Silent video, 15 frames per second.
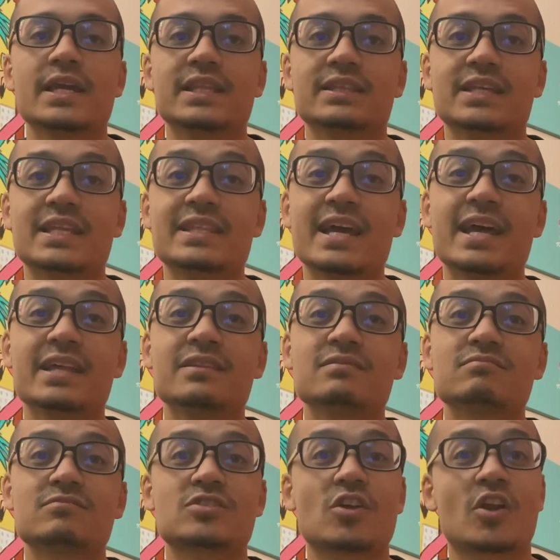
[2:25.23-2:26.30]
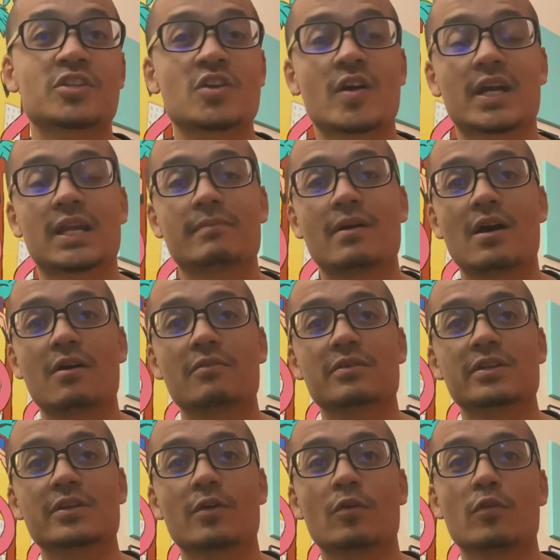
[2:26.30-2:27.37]
They then started talking about,
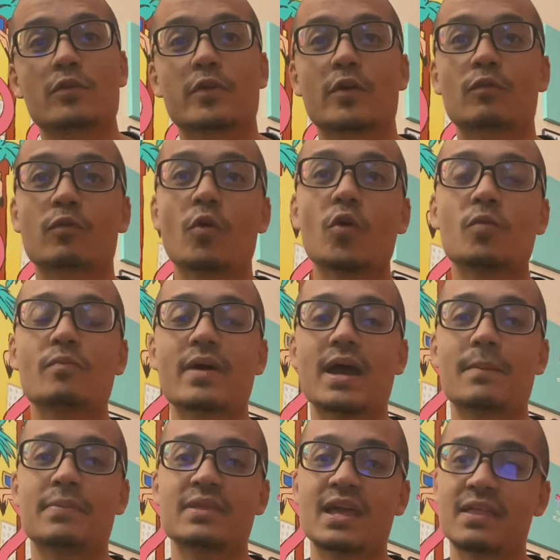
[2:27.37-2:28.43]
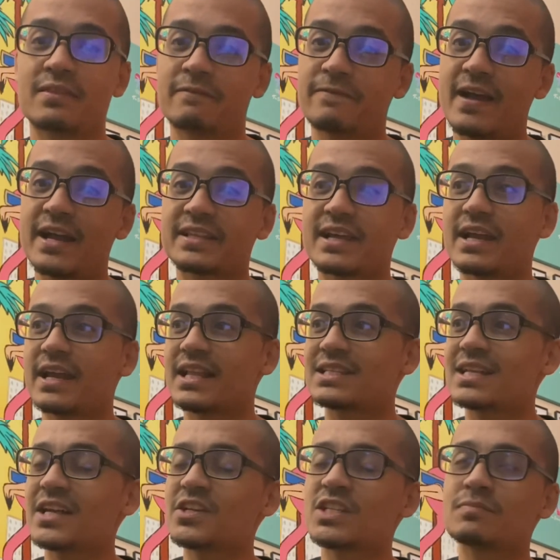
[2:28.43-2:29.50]
you know, their roadmap and that the fact that it's
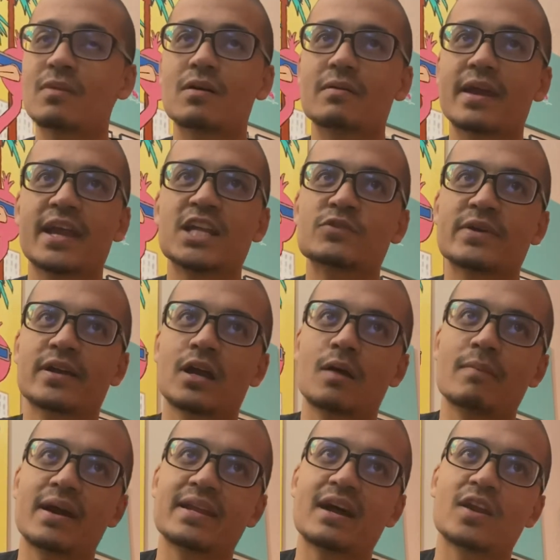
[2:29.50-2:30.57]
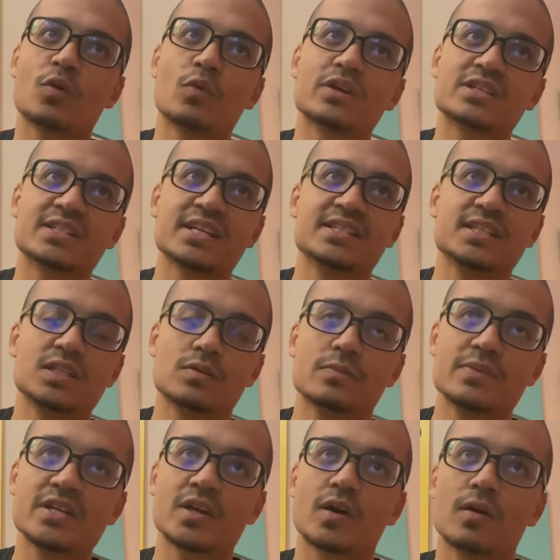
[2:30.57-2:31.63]
not just about Andre coming back down to 160 to
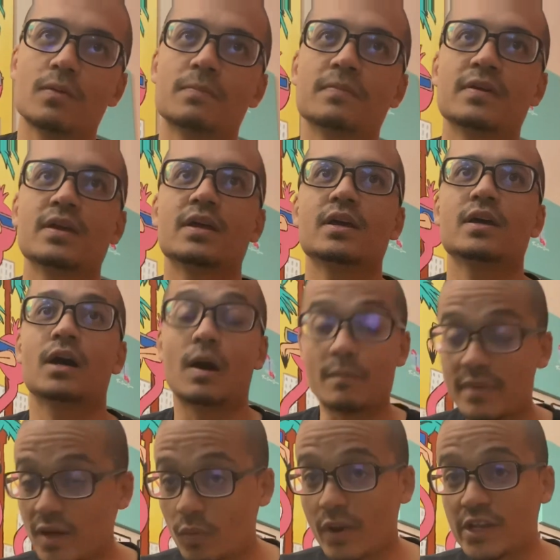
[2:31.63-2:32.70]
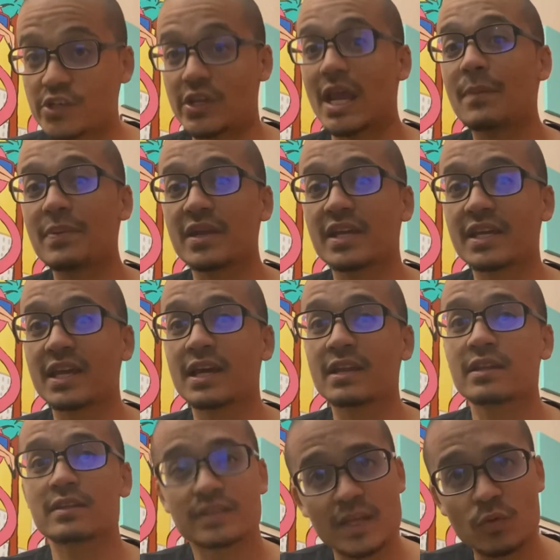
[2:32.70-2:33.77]
become a middleweight champion
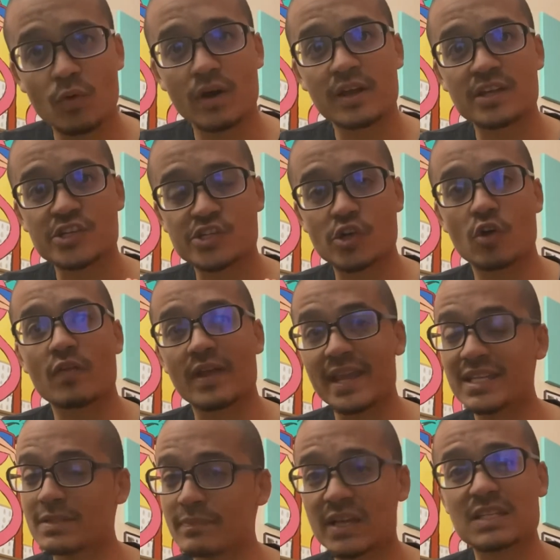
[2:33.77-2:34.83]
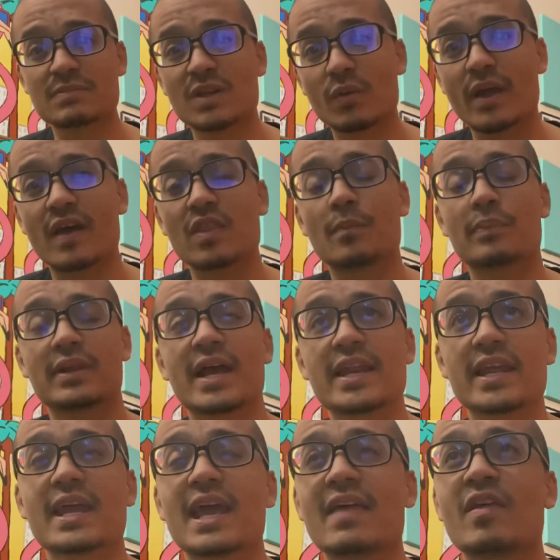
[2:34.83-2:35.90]
again. They want to show that he's the best middleweight on the
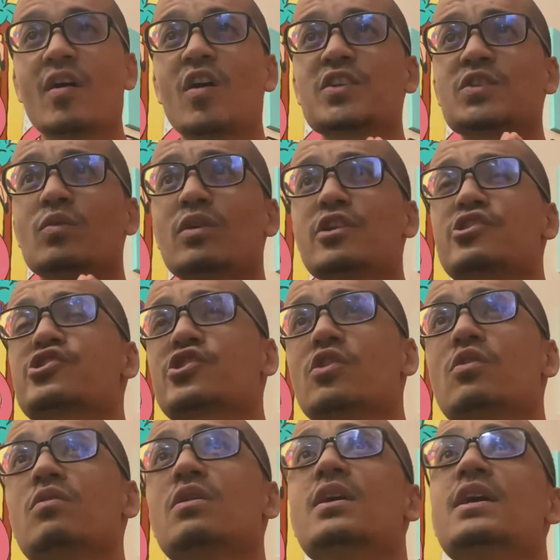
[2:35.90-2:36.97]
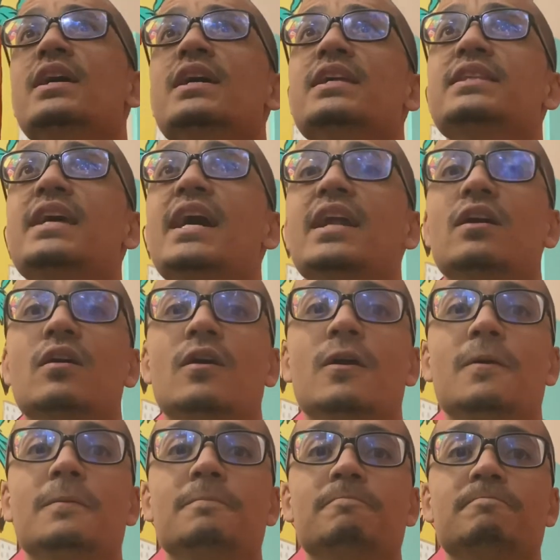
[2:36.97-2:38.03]
planet, and they also want to show that
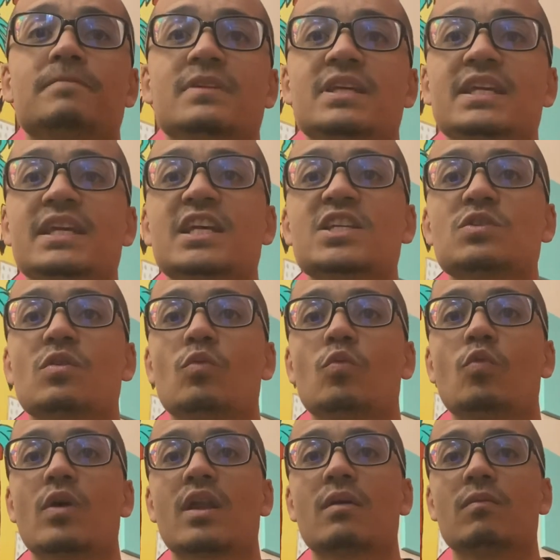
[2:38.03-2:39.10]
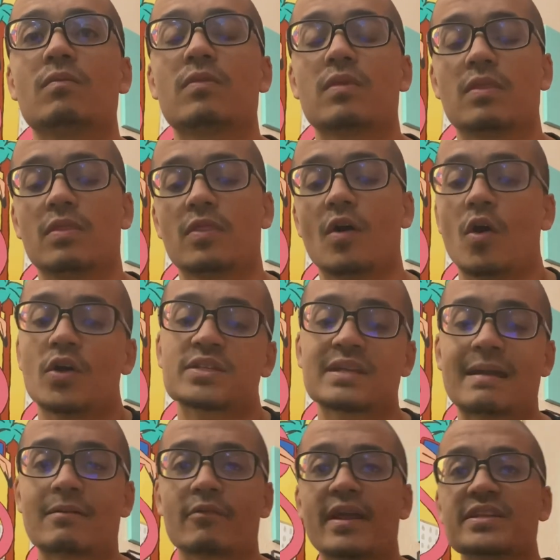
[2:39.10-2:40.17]
um, he is one of the
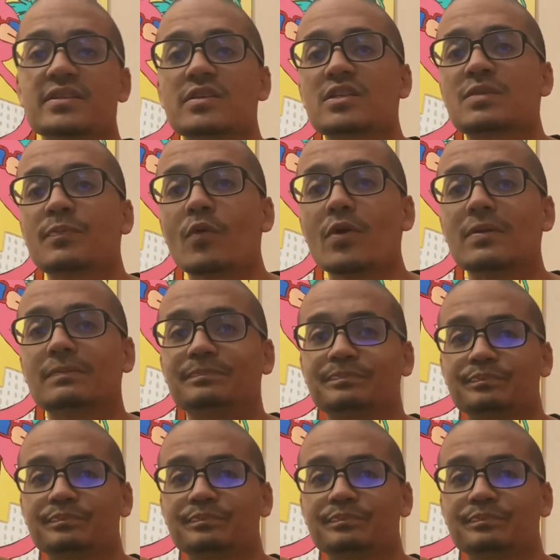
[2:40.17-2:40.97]
all-time greats of the sport,